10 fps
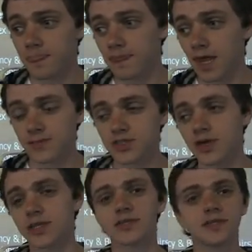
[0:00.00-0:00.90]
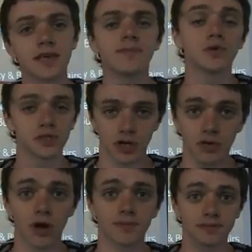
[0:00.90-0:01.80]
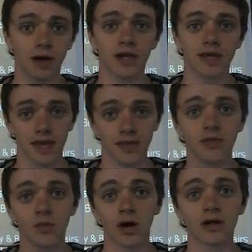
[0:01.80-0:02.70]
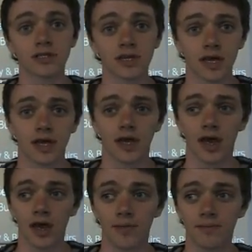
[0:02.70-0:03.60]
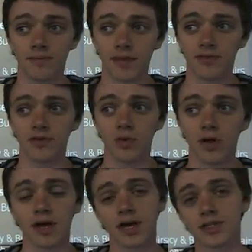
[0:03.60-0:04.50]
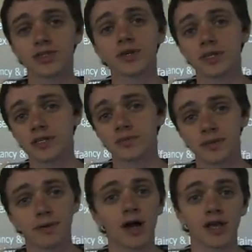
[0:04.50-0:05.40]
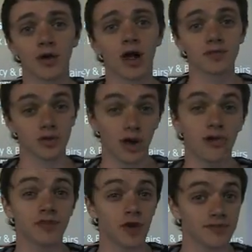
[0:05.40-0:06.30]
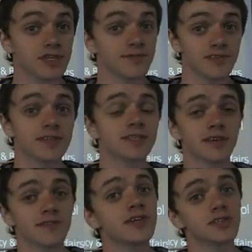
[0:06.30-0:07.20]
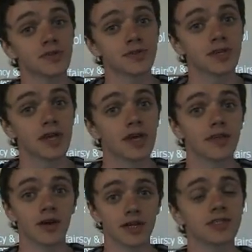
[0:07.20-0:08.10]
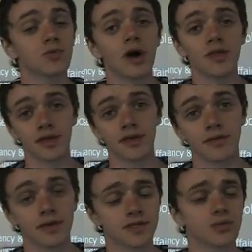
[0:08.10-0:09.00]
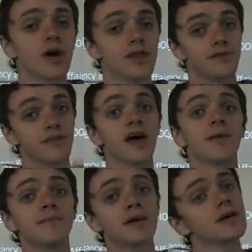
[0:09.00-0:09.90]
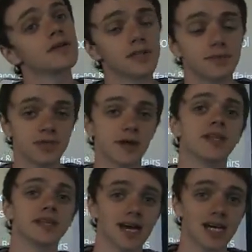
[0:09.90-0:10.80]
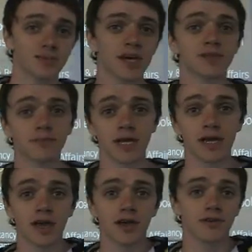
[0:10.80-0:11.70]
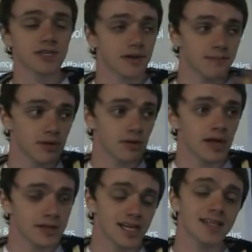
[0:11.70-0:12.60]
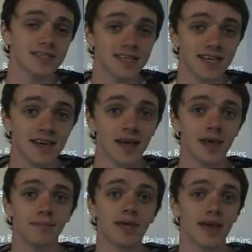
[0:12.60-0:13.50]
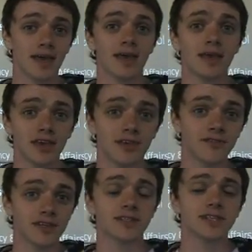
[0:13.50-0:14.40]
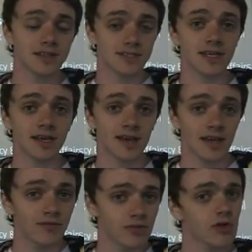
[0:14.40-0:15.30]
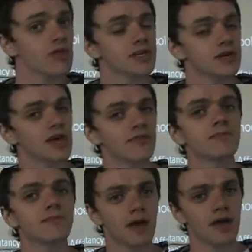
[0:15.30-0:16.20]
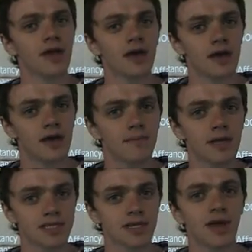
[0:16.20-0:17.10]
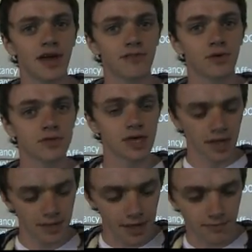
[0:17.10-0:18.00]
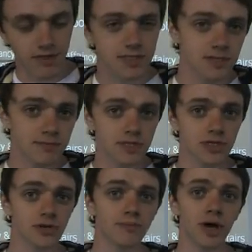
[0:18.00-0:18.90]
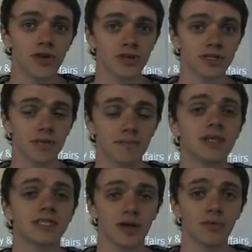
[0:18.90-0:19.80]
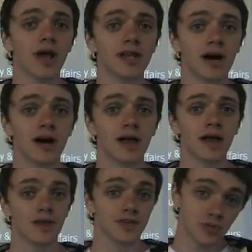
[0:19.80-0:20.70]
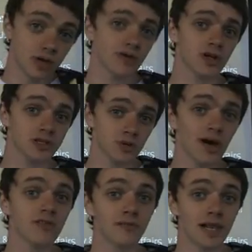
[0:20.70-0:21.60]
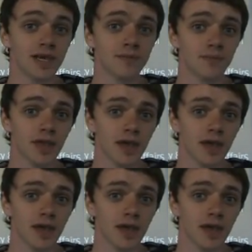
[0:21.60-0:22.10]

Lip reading: the arms trade is the most corrupt market in the world. If you want a country to be buying your arms, quite often you have to convince the officials that it's worth it for them to be spending taxpayers' money. For example, in Tanzania, BAE convinced Tanzania, even though they don't have a military air force, they convinced them to purchase a military radar. And this would have cost 12 million,